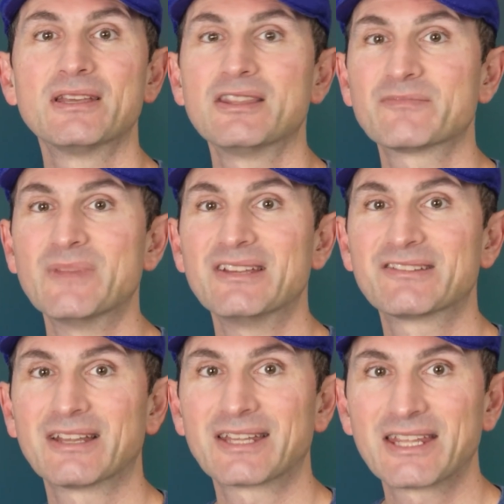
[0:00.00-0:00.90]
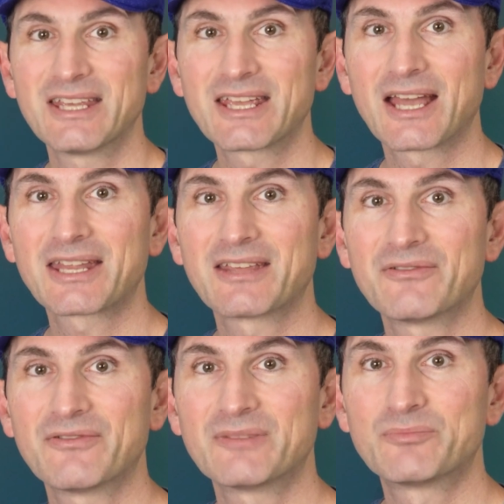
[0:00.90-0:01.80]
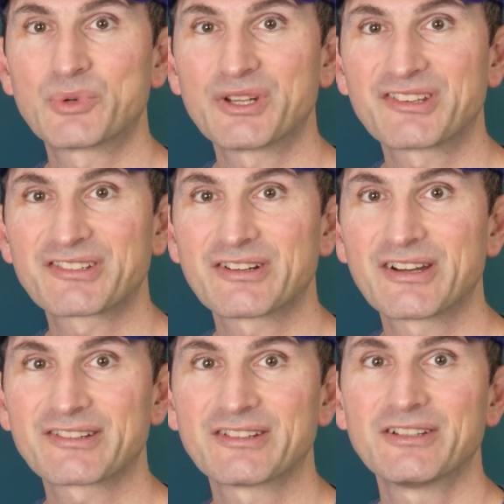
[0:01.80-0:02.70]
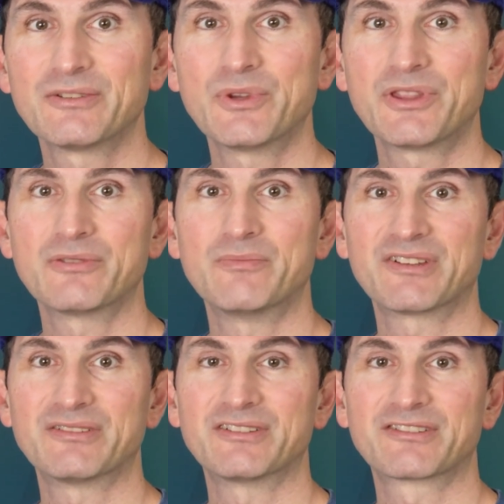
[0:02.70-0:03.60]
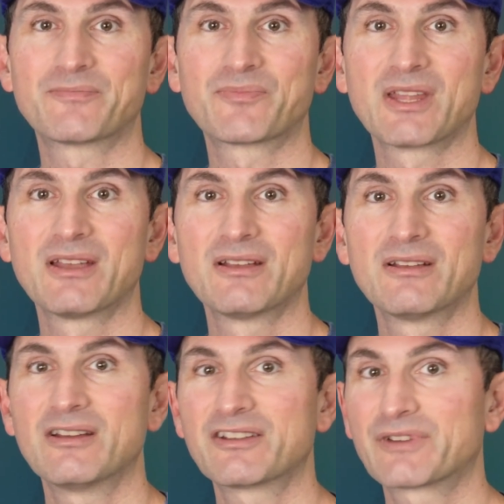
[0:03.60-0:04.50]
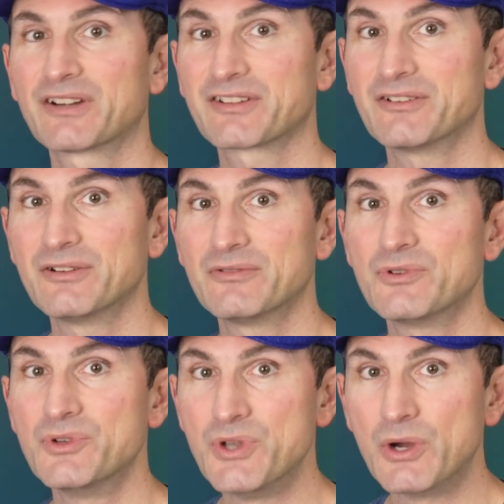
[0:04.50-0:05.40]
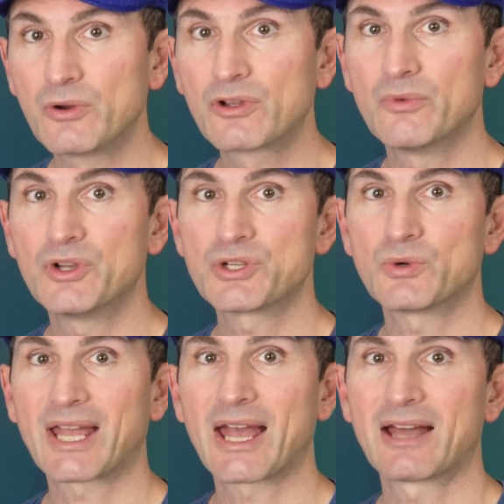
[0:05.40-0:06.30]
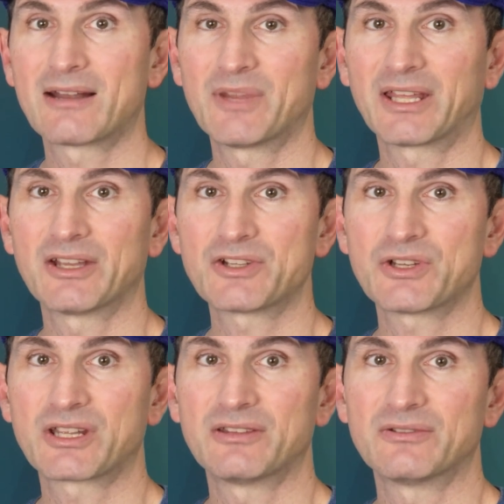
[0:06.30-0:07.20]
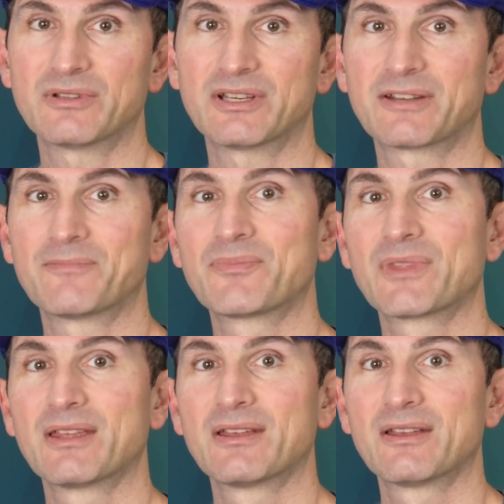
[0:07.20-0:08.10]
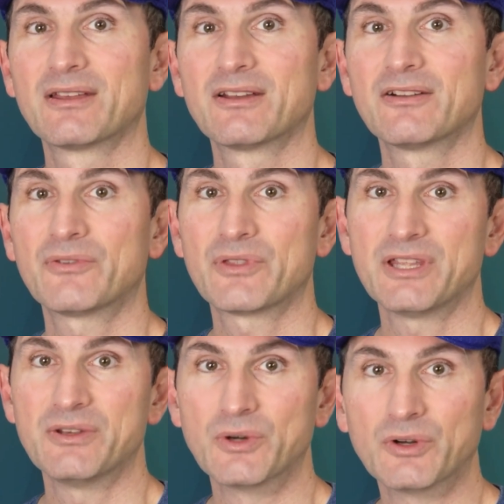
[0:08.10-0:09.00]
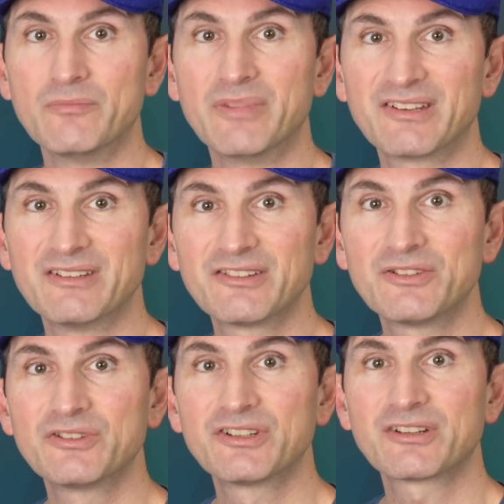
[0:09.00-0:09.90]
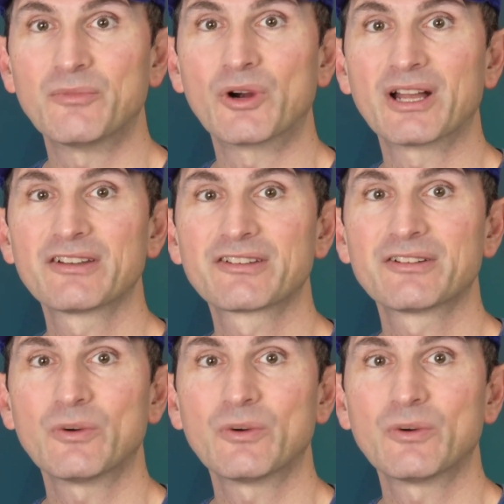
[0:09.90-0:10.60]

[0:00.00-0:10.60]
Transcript: This means that KiCad can fit precisely with your business. As far as I know, no commercial CAD application can do that. For the non-business users among us,